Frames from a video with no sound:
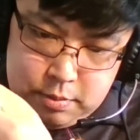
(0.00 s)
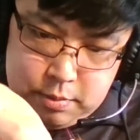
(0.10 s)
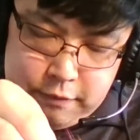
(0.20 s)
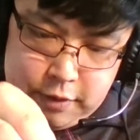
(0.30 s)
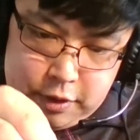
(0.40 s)

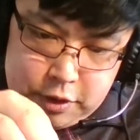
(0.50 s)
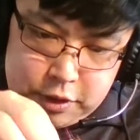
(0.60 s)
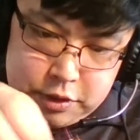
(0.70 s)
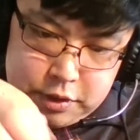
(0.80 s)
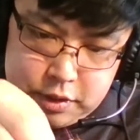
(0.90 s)
My
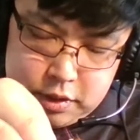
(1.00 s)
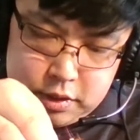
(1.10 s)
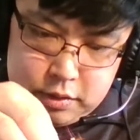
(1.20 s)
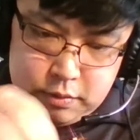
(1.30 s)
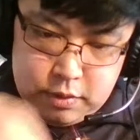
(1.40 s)
fingers
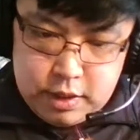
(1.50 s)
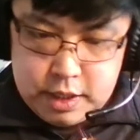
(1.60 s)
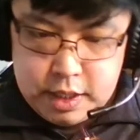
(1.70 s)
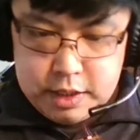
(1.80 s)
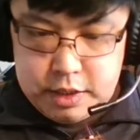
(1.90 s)
will
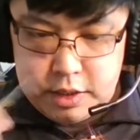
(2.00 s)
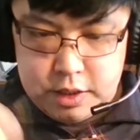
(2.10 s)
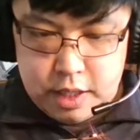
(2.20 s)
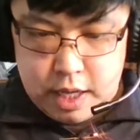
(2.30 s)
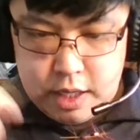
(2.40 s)
attest
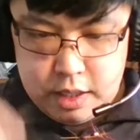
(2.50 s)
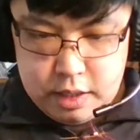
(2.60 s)
to that.